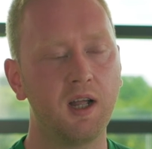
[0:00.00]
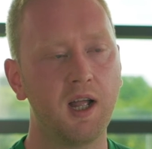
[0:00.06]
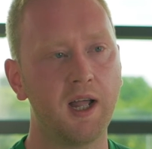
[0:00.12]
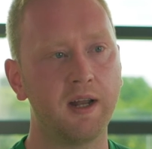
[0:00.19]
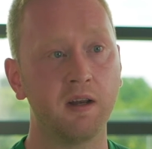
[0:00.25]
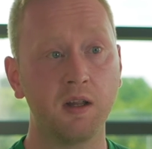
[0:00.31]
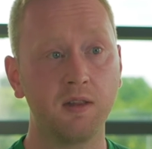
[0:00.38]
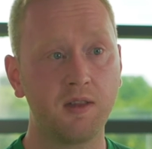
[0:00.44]

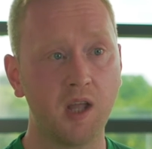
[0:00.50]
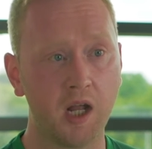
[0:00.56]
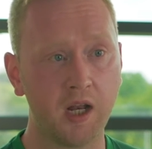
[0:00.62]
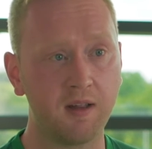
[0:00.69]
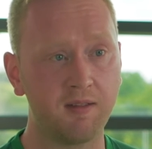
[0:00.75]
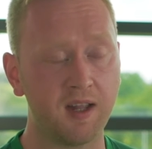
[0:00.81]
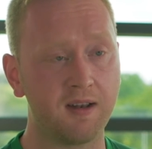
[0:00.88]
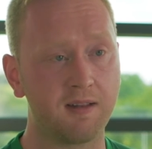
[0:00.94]
And that
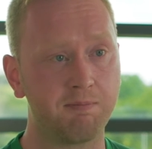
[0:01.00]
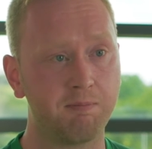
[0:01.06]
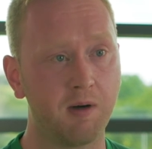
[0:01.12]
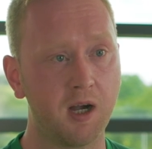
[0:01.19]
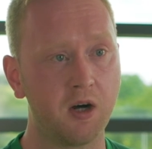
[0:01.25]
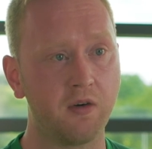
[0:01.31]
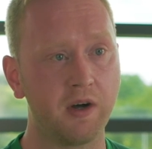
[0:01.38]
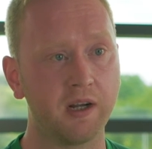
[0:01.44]
is
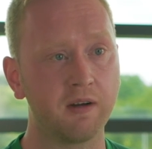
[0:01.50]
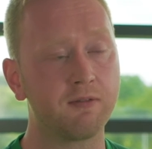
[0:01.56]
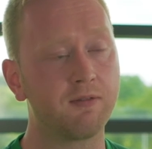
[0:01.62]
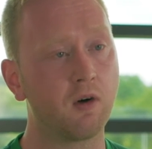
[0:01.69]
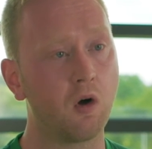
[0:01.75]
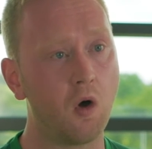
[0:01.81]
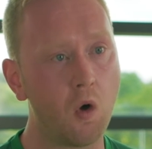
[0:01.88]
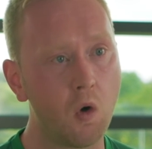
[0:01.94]
inspiring
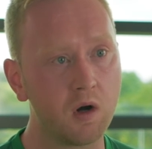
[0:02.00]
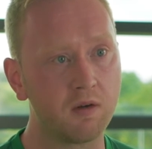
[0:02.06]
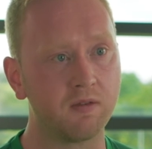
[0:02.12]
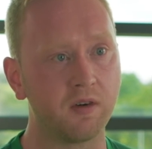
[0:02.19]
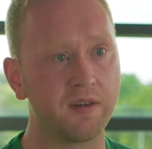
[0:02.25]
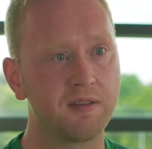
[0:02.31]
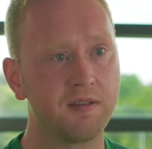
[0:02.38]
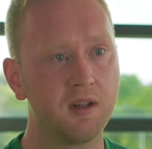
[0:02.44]
for all
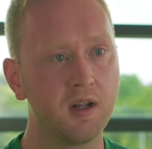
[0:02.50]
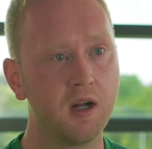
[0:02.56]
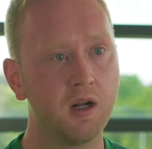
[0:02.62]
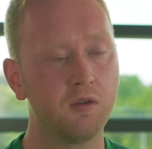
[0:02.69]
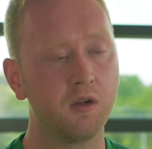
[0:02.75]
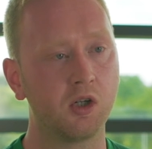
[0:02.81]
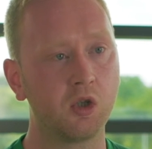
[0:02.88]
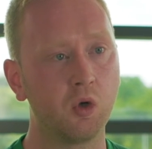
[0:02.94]
of us
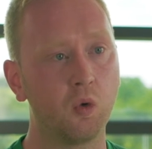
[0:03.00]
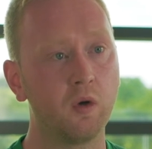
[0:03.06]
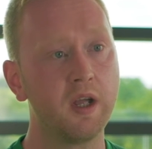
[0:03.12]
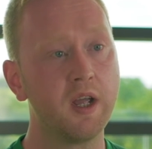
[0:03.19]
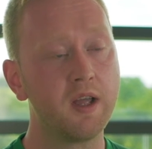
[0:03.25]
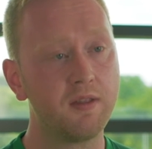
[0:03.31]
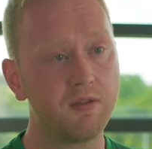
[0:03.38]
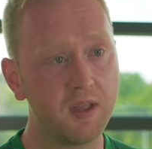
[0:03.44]
to show
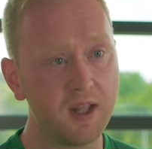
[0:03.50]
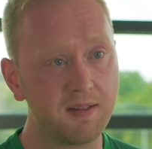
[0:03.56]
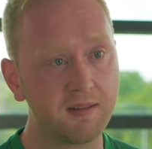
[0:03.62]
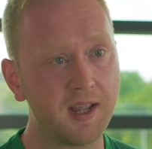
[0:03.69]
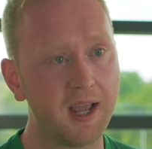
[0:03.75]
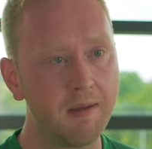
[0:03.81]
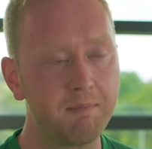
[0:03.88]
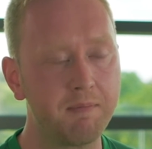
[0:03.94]
this
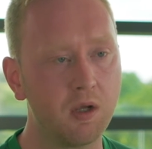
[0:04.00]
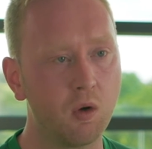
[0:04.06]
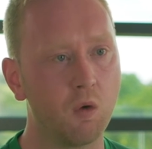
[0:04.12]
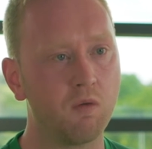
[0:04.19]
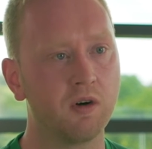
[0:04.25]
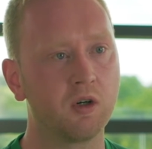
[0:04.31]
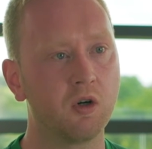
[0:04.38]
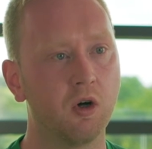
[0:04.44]
can be
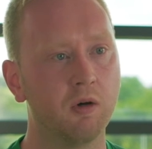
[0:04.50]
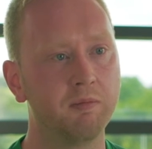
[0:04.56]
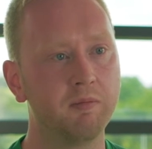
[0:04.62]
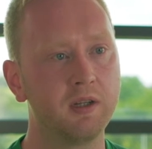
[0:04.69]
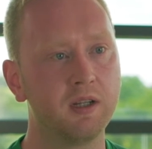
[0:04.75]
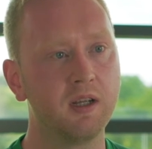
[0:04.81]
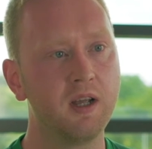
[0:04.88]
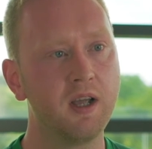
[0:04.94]

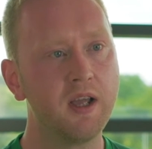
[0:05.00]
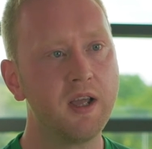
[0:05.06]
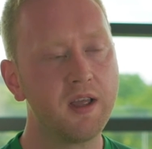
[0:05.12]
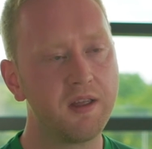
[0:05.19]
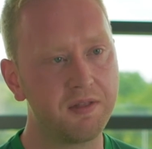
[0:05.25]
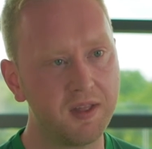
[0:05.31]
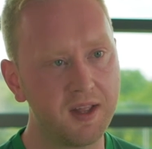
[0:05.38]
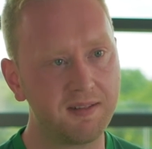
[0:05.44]
overcome,
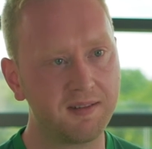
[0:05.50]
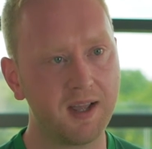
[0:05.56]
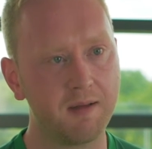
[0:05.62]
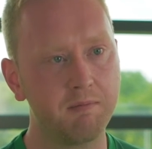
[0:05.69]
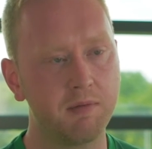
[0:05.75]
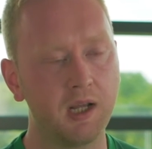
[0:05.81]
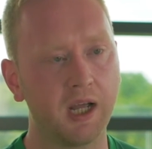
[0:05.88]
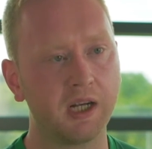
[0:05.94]
this
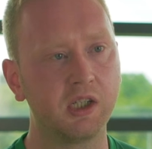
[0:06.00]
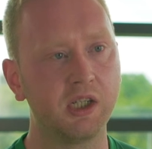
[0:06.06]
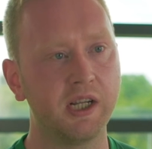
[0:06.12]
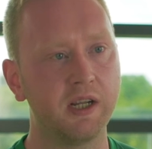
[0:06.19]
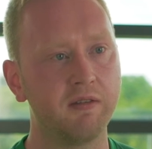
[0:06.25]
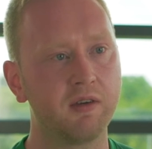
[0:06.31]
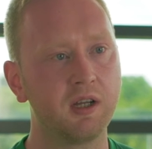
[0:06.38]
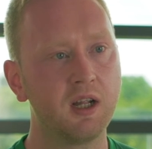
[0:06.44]
can be
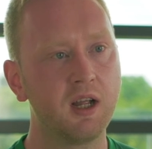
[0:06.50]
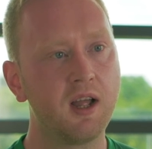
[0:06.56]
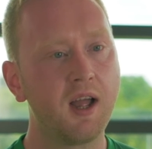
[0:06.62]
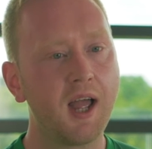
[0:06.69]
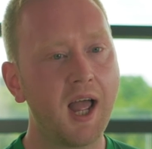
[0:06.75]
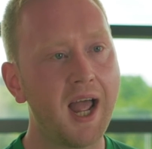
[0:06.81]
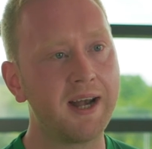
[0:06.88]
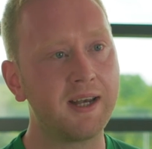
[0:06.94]
achieved,
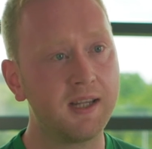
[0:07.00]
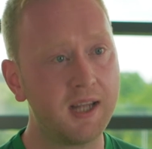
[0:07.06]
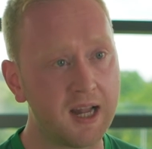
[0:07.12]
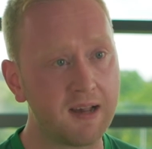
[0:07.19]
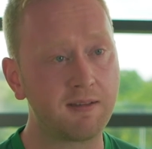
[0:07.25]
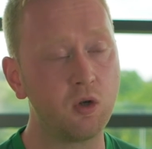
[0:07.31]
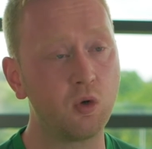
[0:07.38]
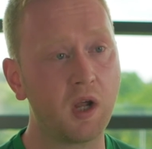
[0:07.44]
and
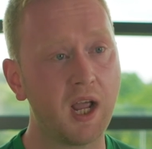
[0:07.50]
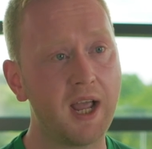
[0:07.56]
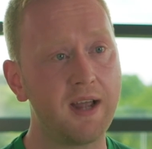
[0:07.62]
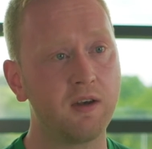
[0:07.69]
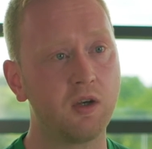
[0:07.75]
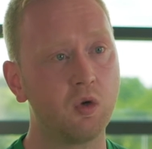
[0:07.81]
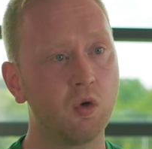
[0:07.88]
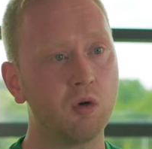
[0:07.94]
yes, you
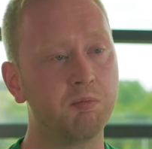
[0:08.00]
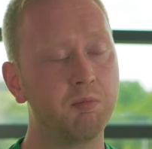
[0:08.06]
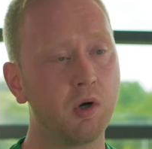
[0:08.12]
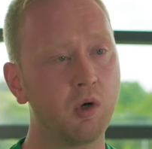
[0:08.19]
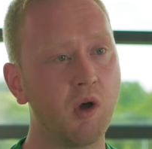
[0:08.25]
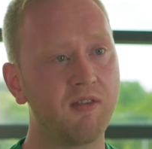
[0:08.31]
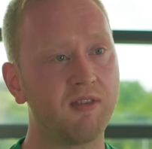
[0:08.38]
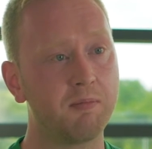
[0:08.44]
can do it,
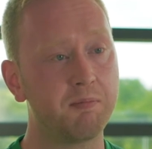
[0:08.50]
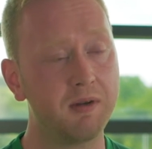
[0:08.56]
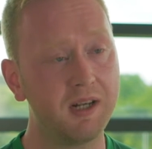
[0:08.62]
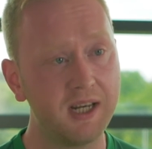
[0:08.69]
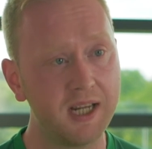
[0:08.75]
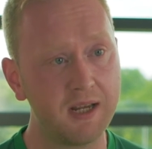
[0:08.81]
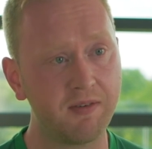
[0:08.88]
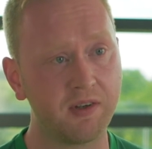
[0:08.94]
but you have to
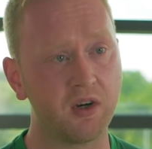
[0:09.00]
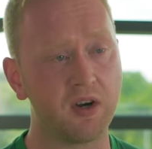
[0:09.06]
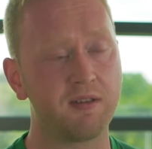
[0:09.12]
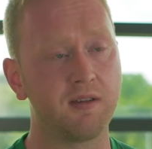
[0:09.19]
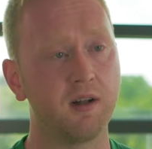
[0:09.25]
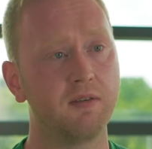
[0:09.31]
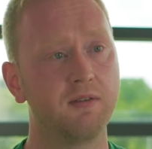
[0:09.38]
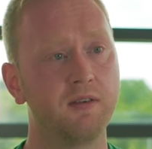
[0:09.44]
believe in
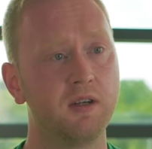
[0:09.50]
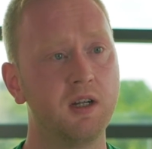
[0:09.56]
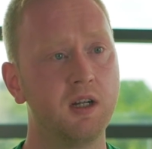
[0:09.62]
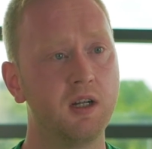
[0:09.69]
yourself.